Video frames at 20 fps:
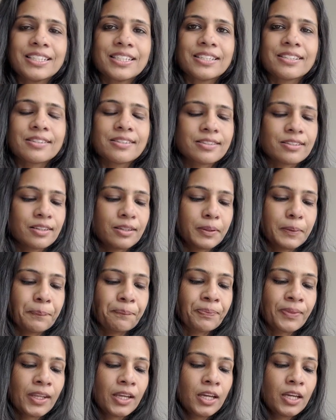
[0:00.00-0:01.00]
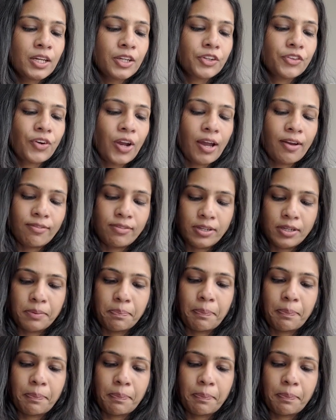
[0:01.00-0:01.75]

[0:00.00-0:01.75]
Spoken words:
This is a traveler